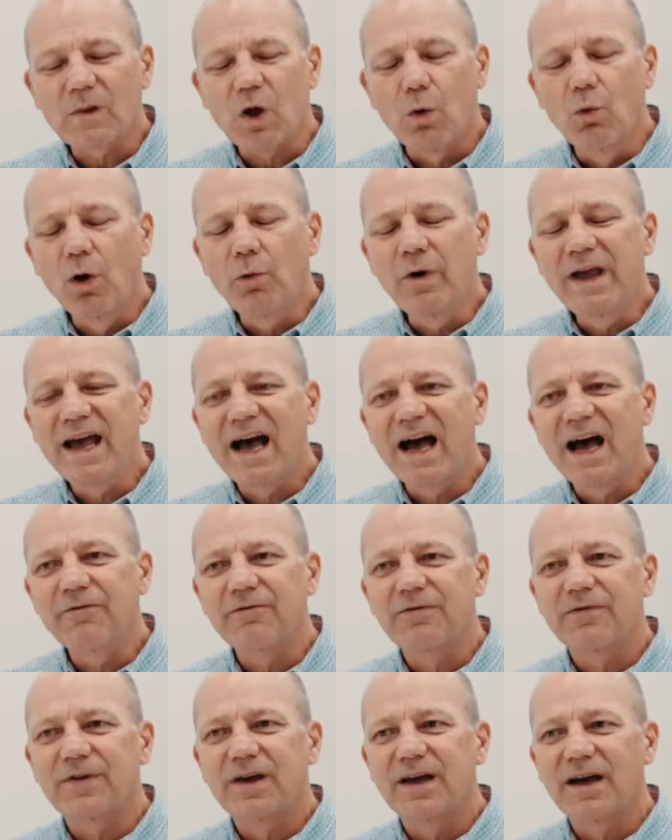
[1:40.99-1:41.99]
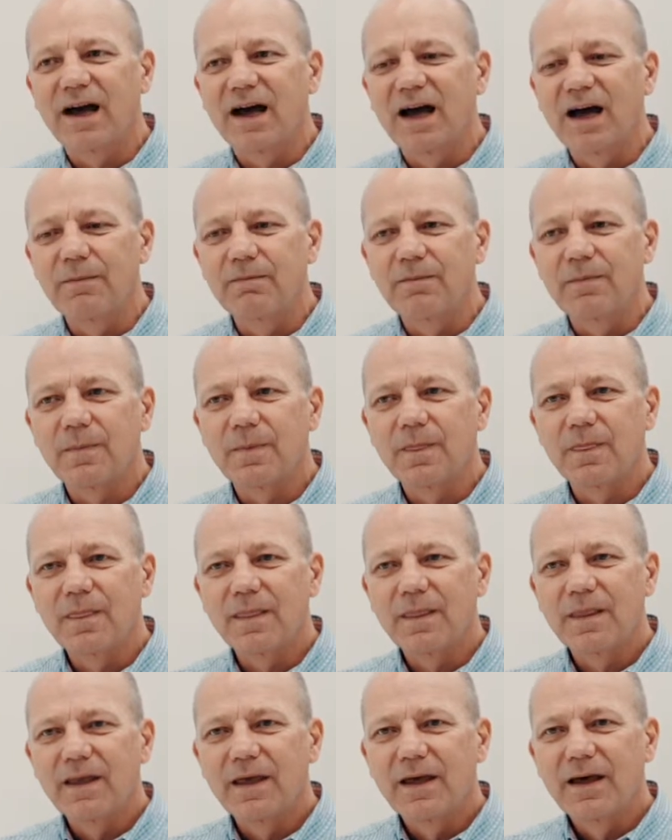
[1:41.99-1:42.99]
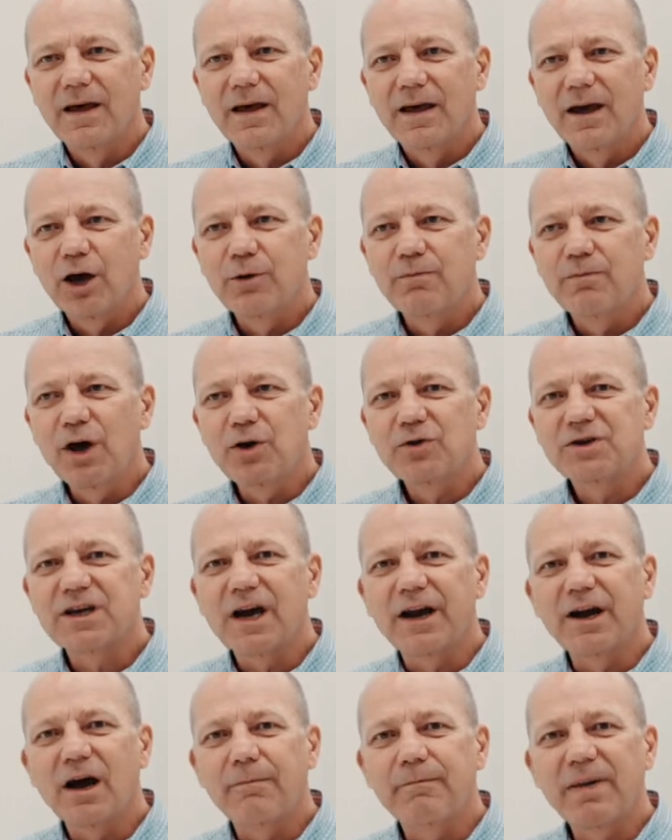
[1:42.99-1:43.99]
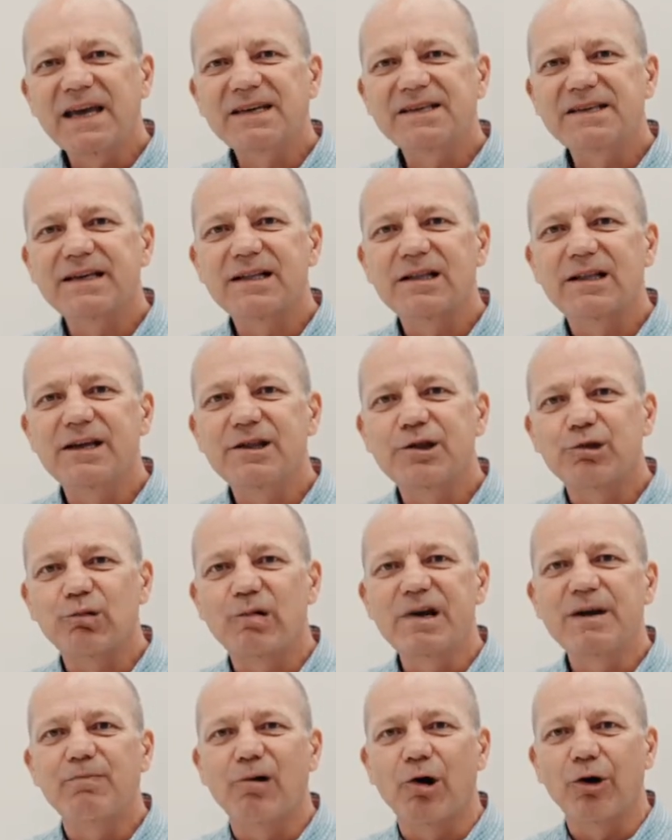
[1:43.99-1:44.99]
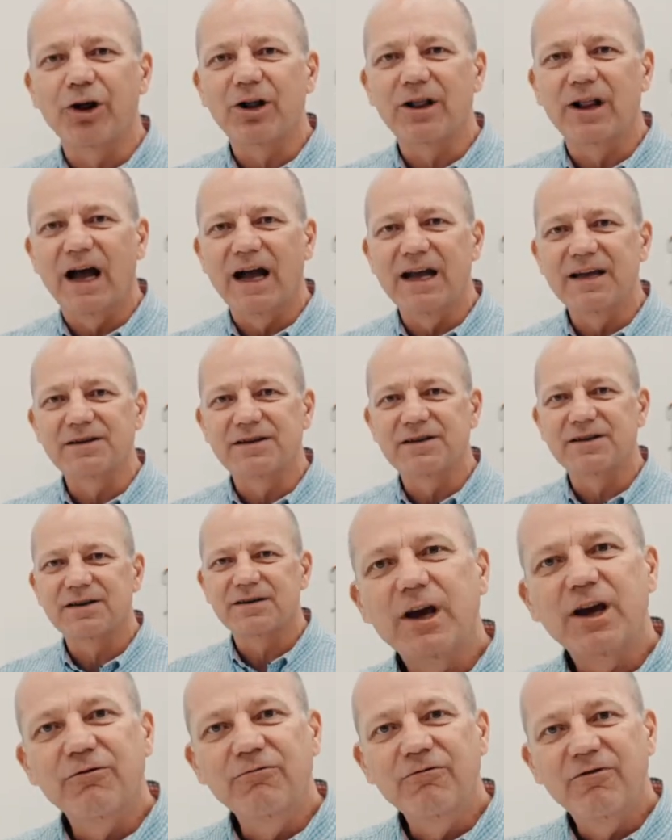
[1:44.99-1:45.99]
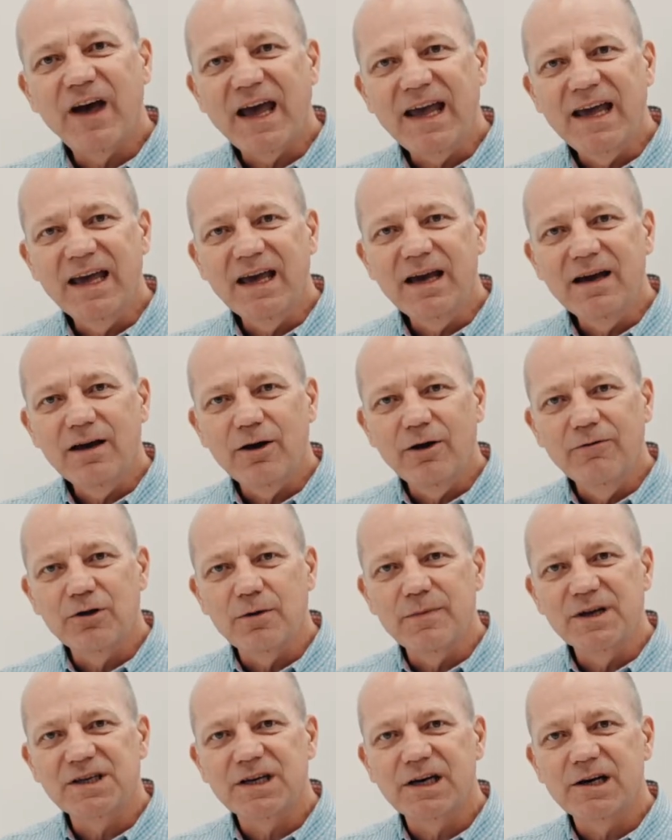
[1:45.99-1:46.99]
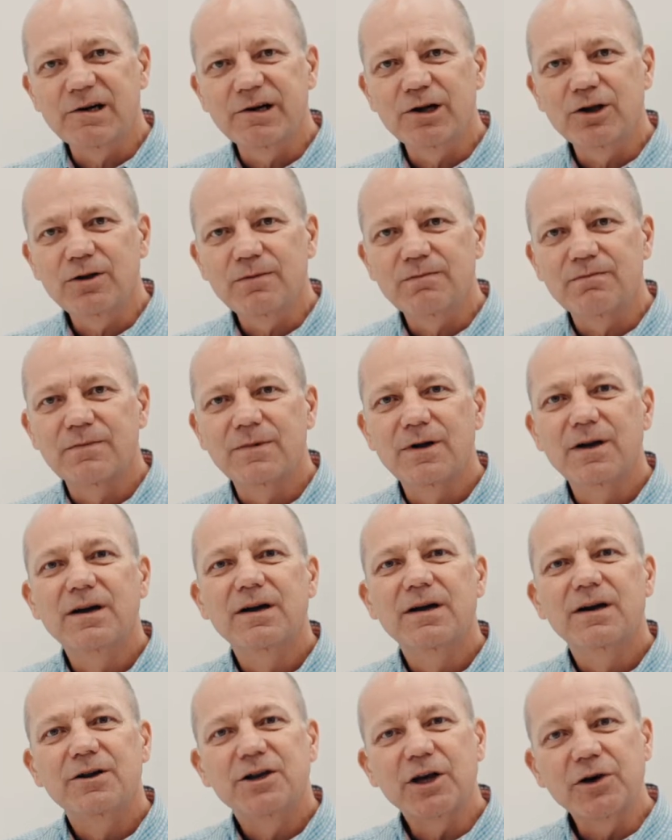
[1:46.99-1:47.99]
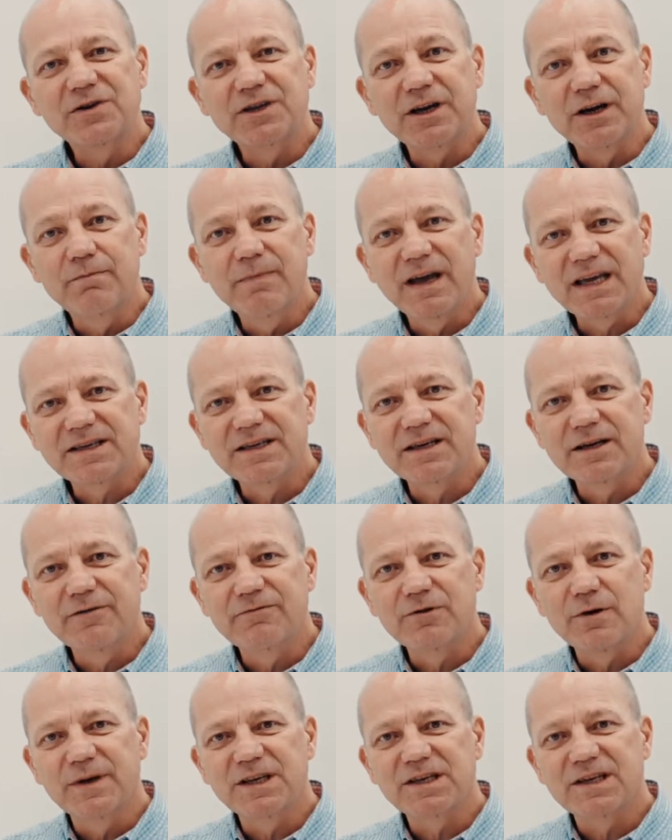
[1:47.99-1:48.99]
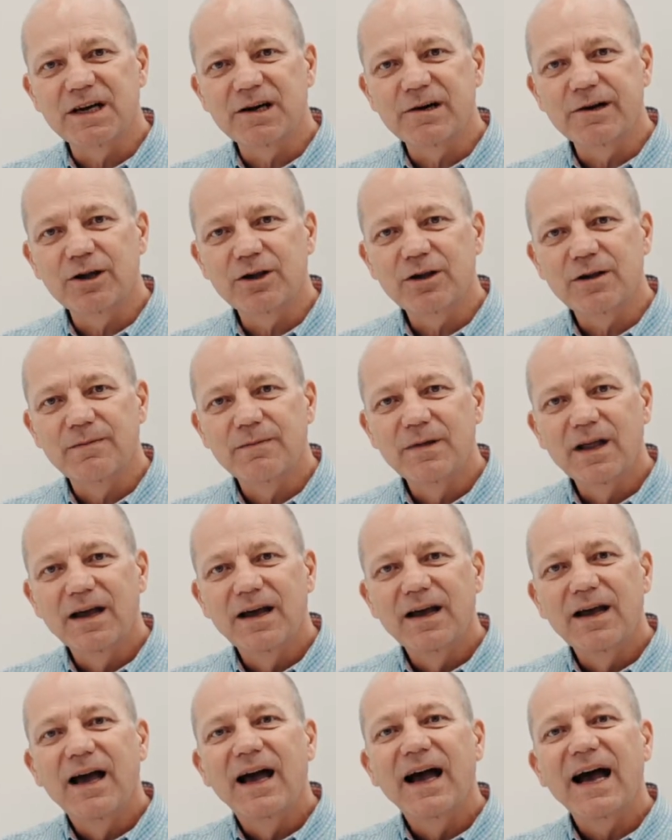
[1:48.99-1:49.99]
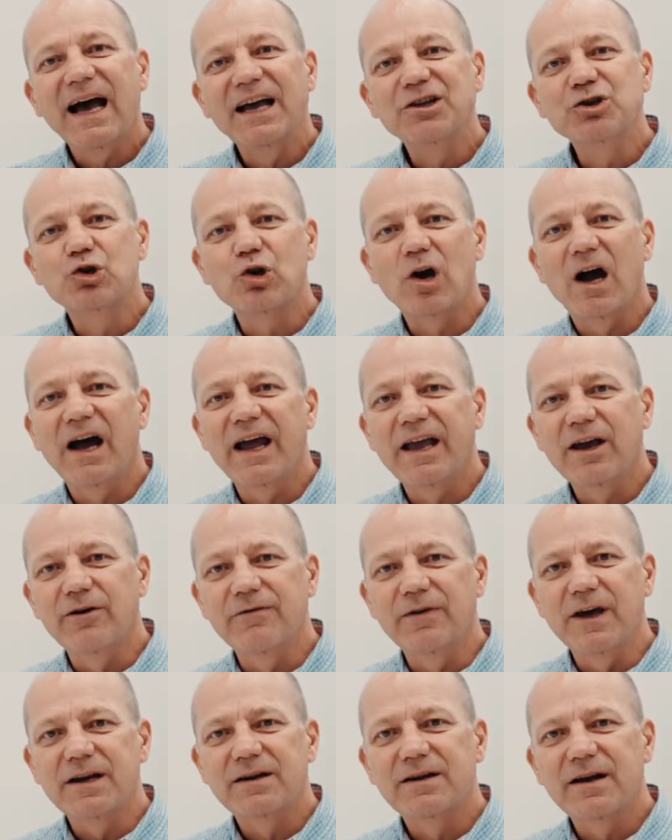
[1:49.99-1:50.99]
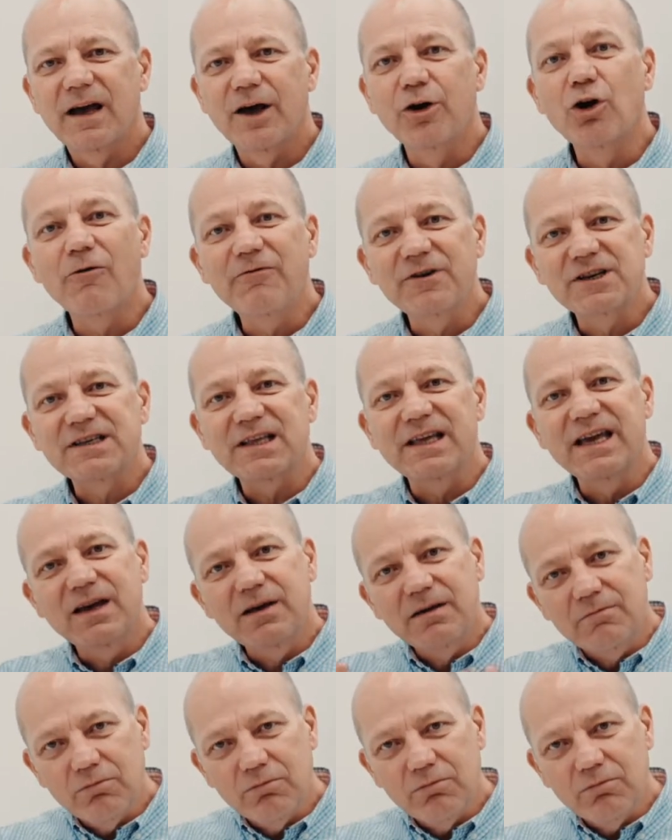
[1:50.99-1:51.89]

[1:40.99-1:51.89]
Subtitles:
What we have at Motan are basically three product lines: conveying of the material, dosing and mixing of the material, and drying of it. And obviously,